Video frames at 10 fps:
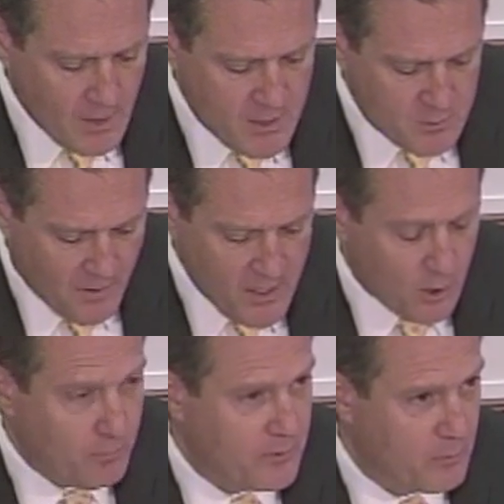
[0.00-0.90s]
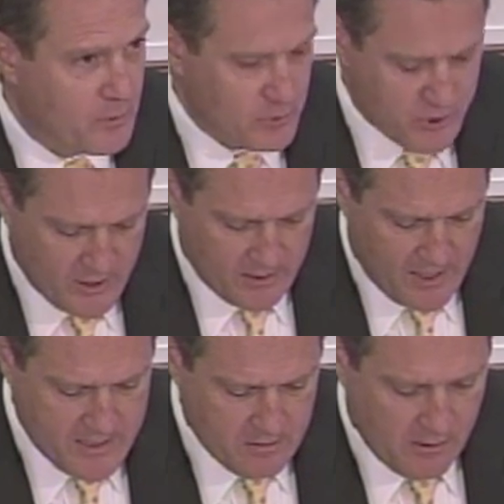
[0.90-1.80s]
It is my hope that we will shed
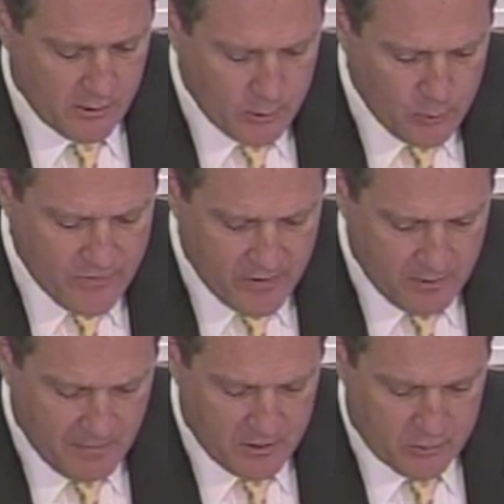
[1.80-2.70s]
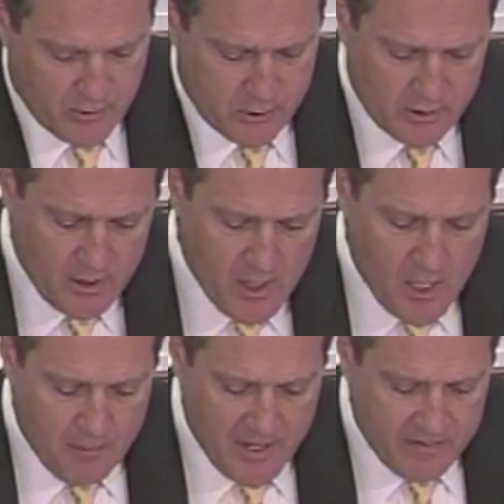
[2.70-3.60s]
light on who within the Administration
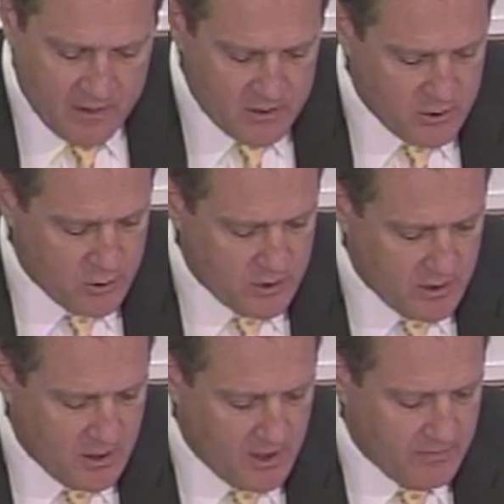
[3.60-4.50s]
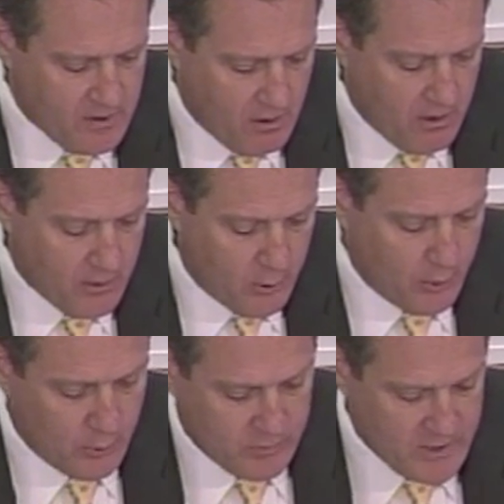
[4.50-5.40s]
made the decision to cut the
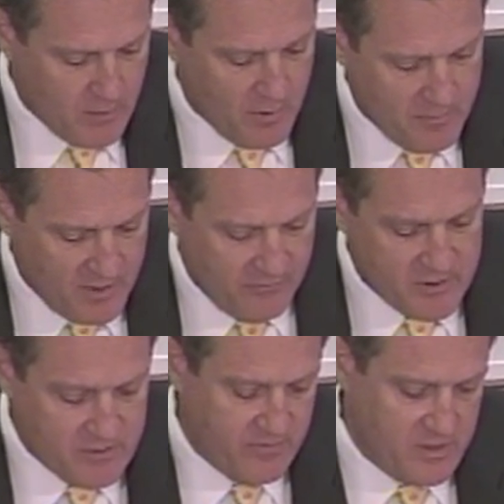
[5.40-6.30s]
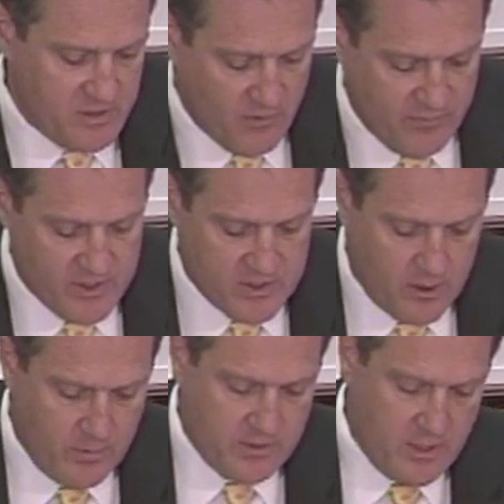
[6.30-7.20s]
hard-earned retirement benefits of these Delphi
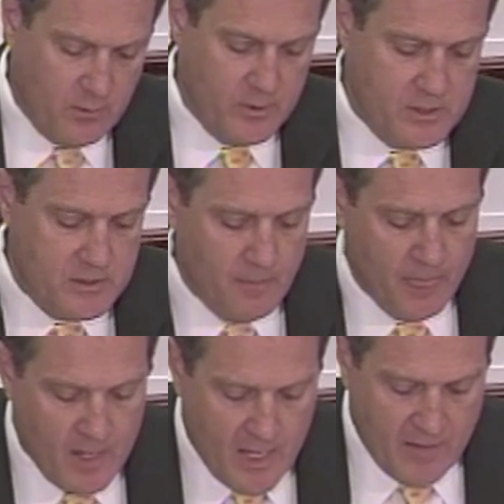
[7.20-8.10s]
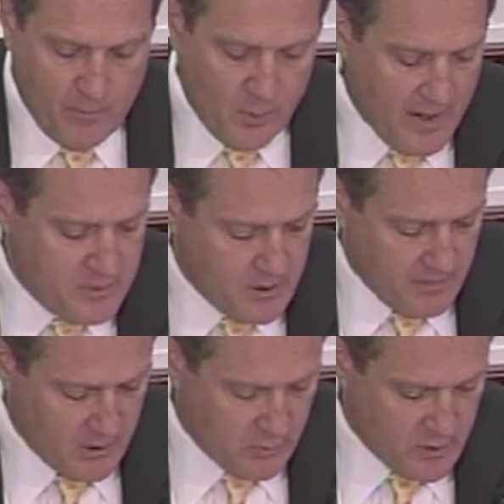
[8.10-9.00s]
salary retirees, and that perhaps the
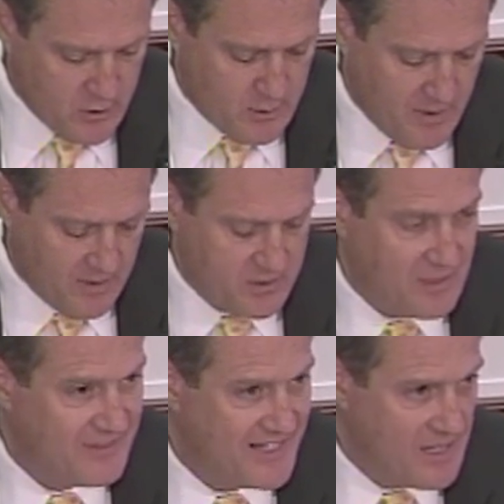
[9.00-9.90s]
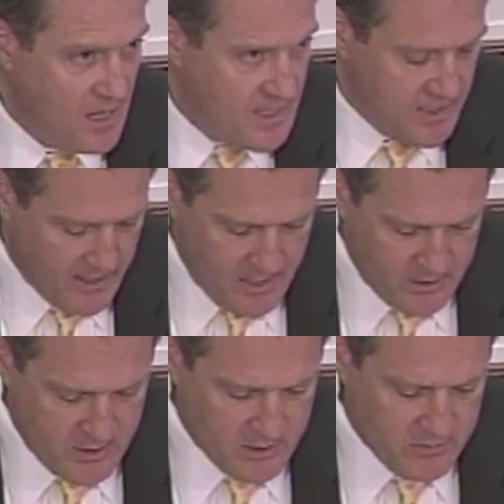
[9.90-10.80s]
Administration's policy of denying
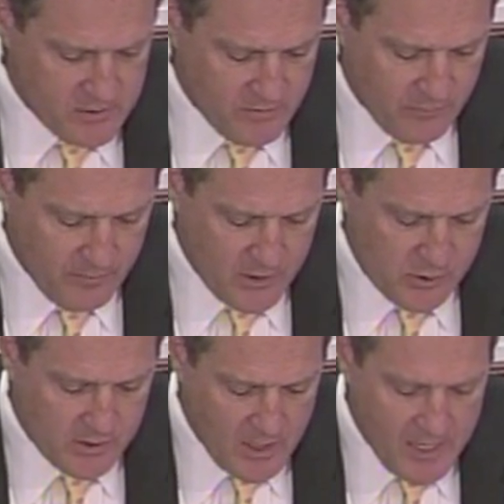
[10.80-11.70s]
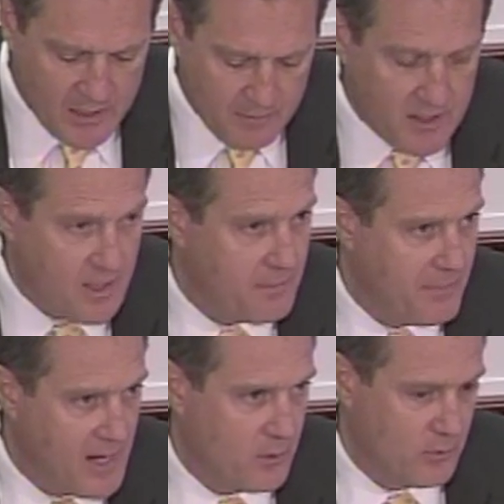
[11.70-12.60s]
access to this information, hiding behind
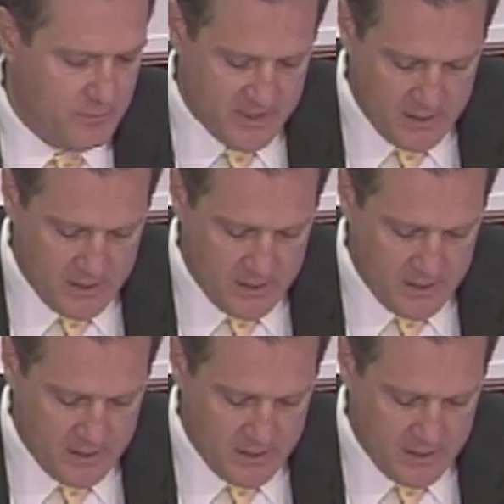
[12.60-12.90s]
backroom